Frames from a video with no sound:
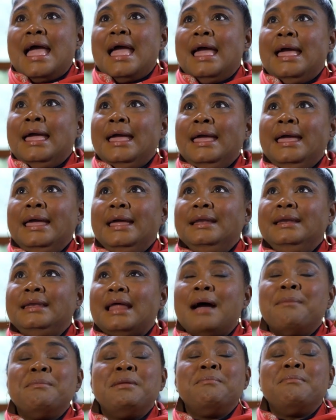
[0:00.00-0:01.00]
and
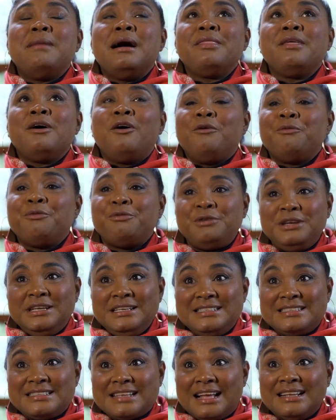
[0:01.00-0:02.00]
I'm a mother of
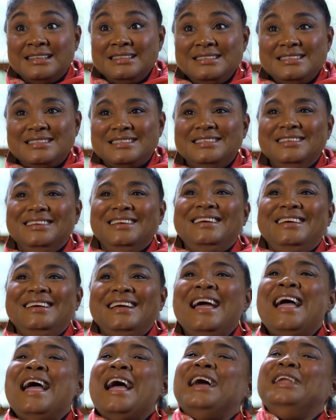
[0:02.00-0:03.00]
3 sons,
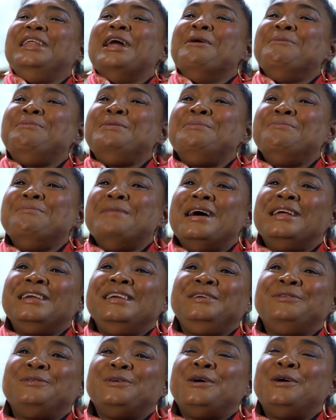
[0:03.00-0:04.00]
and I've been
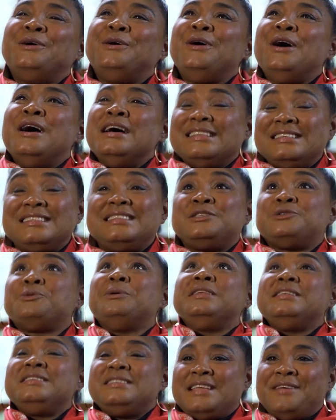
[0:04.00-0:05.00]
married for
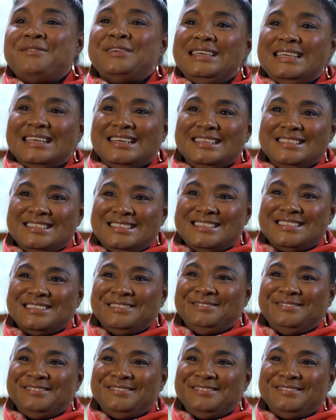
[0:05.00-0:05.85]
27 years.